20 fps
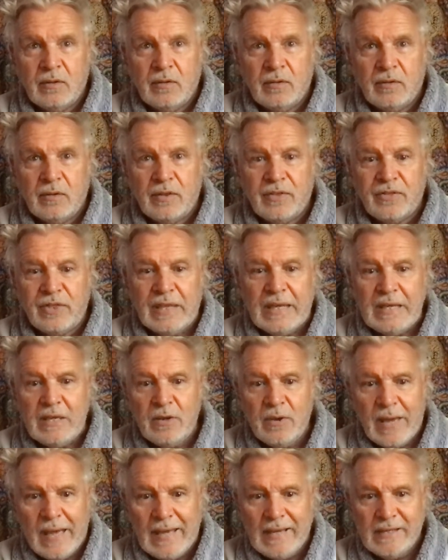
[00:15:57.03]
the thing you
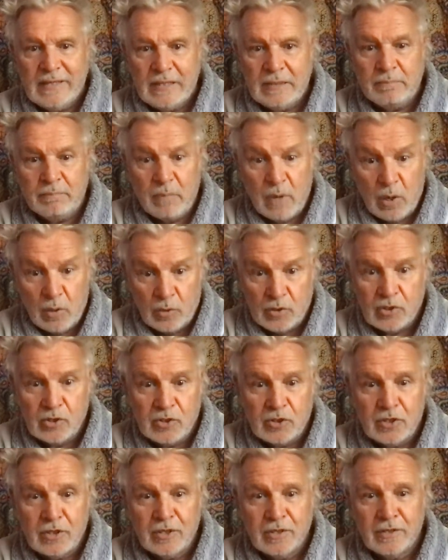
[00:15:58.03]
hated
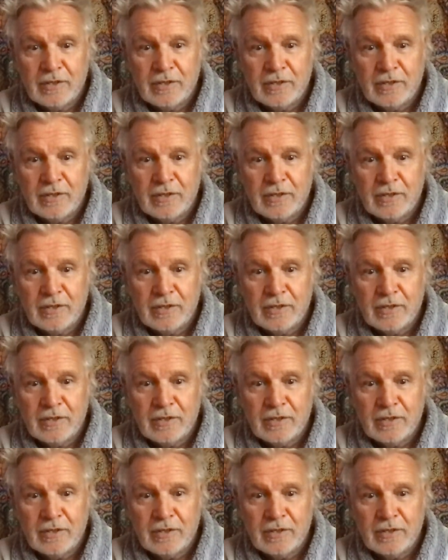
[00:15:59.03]
most